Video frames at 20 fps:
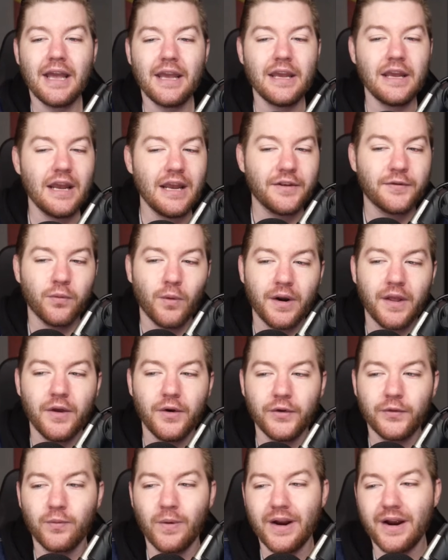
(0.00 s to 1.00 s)
it's one of
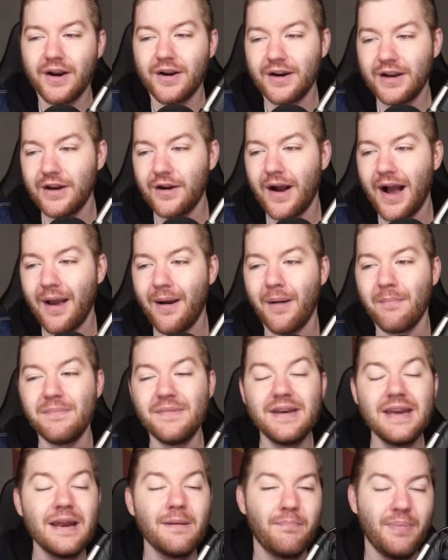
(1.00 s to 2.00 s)
those where you know I, am
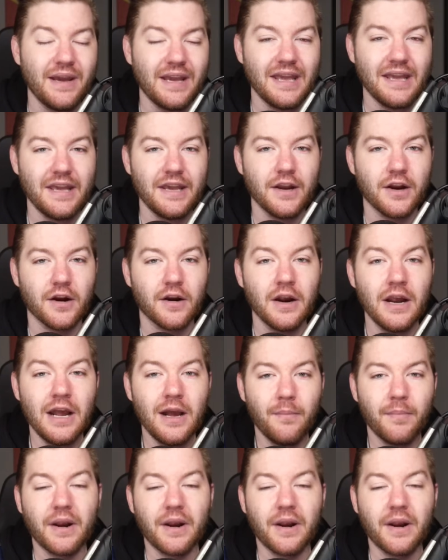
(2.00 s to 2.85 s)
nitpicking here,